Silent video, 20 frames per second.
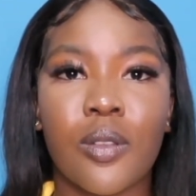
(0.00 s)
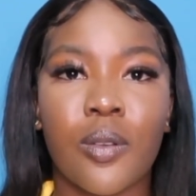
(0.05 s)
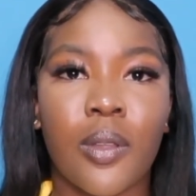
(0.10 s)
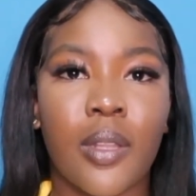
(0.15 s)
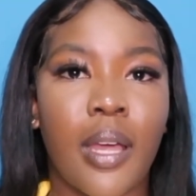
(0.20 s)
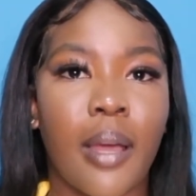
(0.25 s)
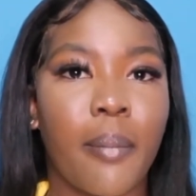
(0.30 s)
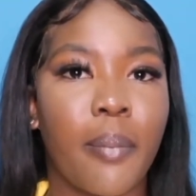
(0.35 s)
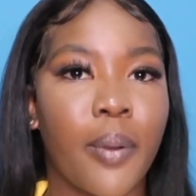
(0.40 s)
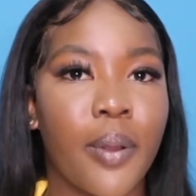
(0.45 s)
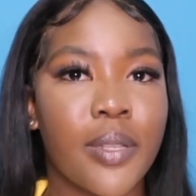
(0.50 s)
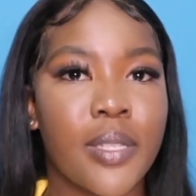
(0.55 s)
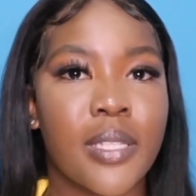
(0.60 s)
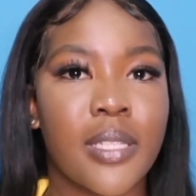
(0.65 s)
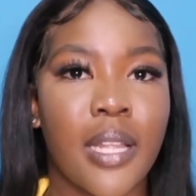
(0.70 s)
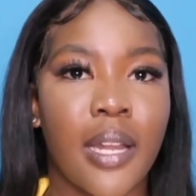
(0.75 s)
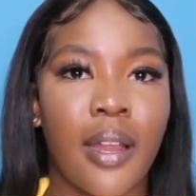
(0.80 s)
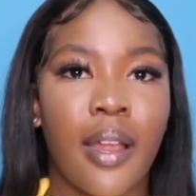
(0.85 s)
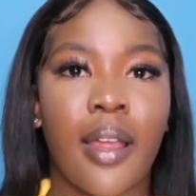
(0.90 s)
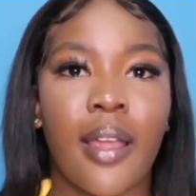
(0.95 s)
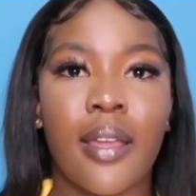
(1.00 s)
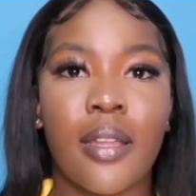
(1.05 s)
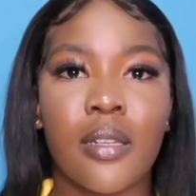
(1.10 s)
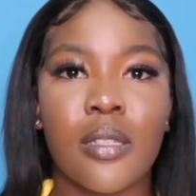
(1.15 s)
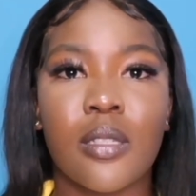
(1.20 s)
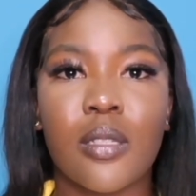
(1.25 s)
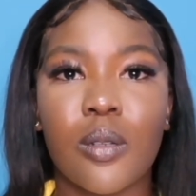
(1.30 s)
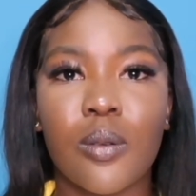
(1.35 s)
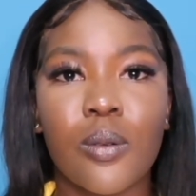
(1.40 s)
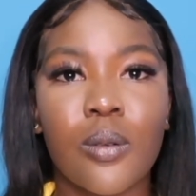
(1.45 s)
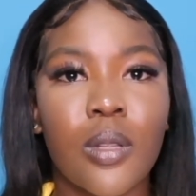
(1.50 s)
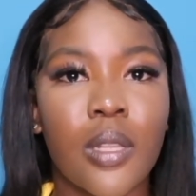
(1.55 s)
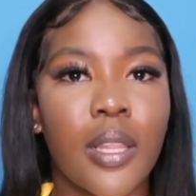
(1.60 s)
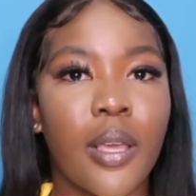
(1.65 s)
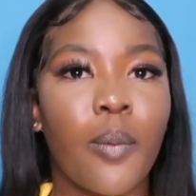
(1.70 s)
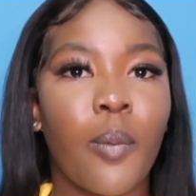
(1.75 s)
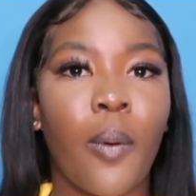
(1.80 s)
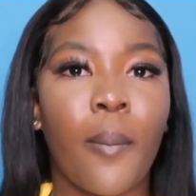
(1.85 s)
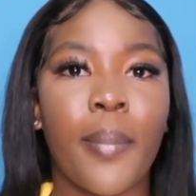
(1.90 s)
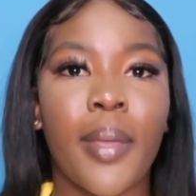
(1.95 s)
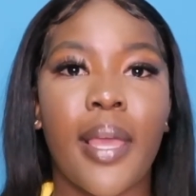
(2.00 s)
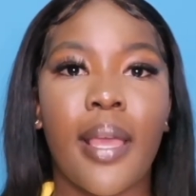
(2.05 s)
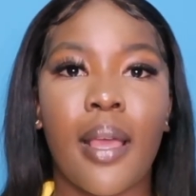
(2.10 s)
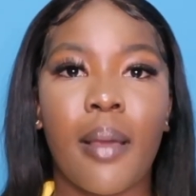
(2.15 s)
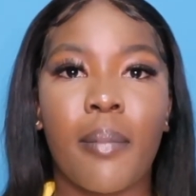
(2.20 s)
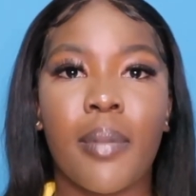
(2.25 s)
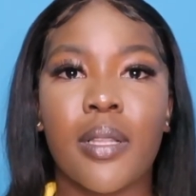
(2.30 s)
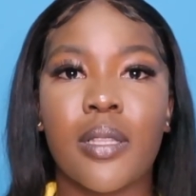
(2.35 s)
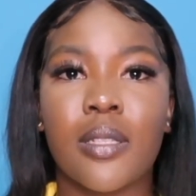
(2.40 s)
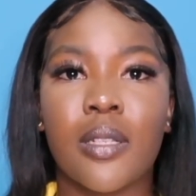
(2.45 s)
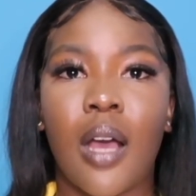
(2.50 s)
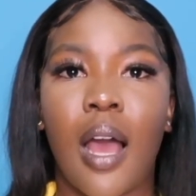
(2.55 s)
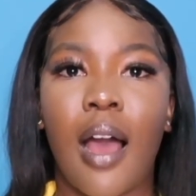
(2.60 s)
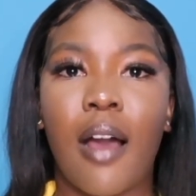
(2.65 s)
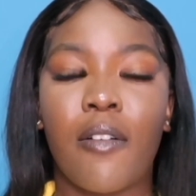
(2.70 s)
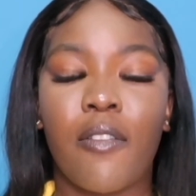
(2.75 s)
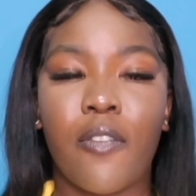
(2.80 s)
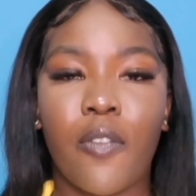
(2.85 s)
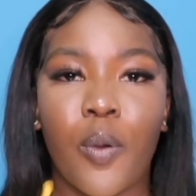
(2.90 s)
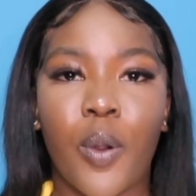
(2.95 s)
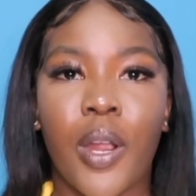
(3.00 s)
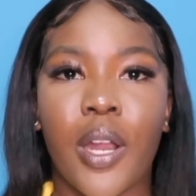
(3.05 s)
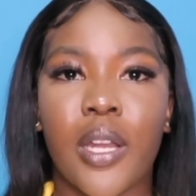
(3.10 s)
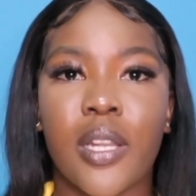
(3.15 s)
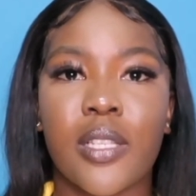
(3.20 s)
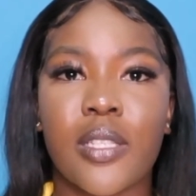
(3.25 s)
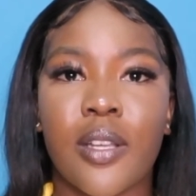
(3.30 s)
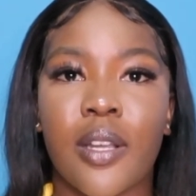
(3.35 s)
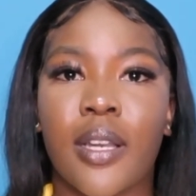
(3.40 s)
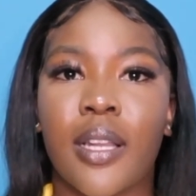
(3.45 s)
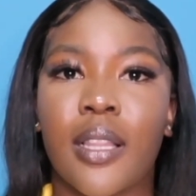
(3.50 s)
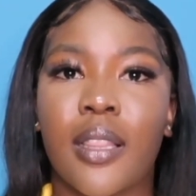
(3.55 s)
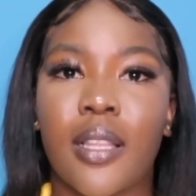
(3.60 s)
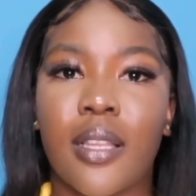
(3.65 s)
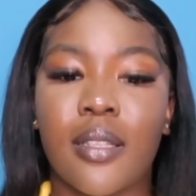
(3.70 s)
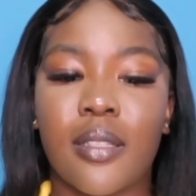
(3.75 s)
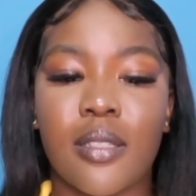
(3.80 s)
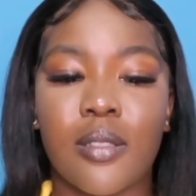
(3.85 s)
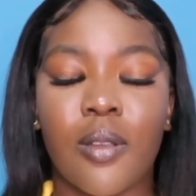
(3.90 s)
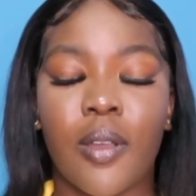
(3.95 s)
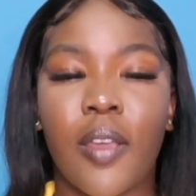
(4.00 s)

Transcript: You know, that persons that are in school, they won't be able to afford certain things.